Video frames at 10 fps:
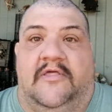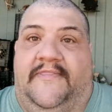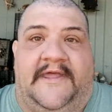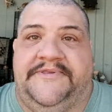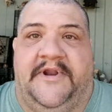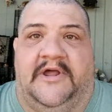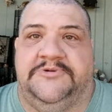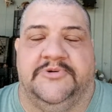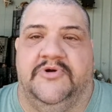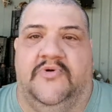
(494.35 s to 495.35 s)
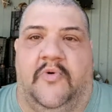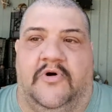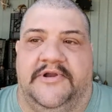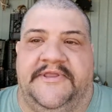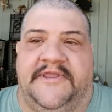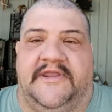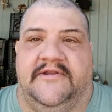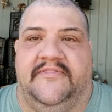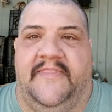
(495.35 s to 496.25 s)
that's not true quarantine.